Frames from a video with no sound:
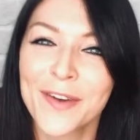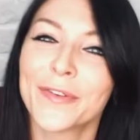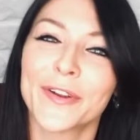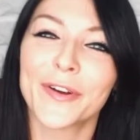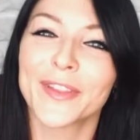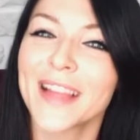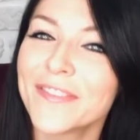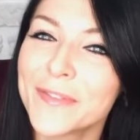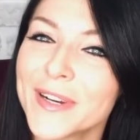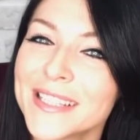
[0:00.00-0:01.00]
for your
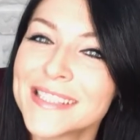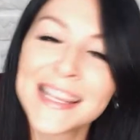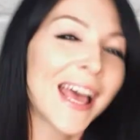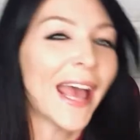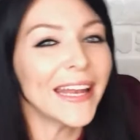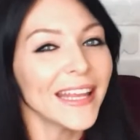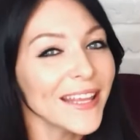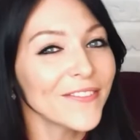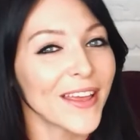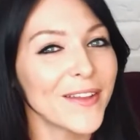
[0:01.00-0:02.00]
loved ones and
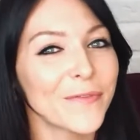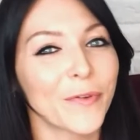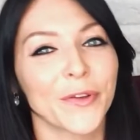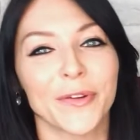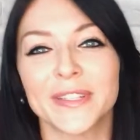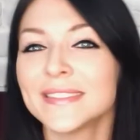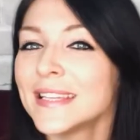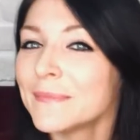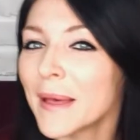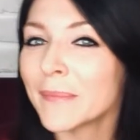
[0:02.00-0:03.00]
even for your
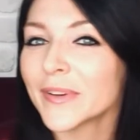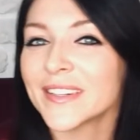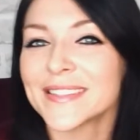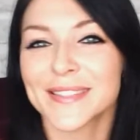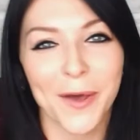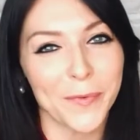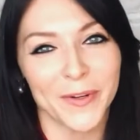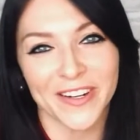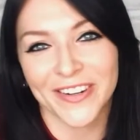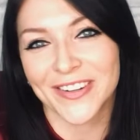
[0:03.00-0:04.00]
team members,
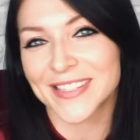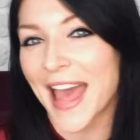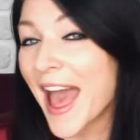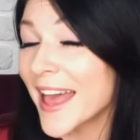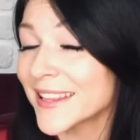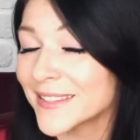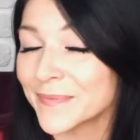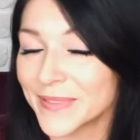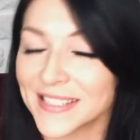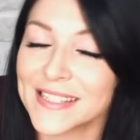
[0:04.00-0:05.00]
co-workers,
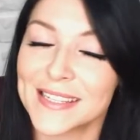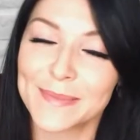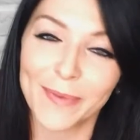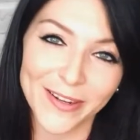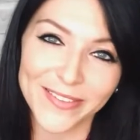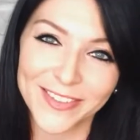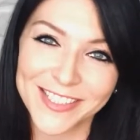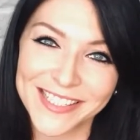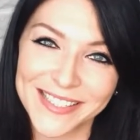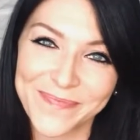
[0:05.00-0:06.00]
and business partners.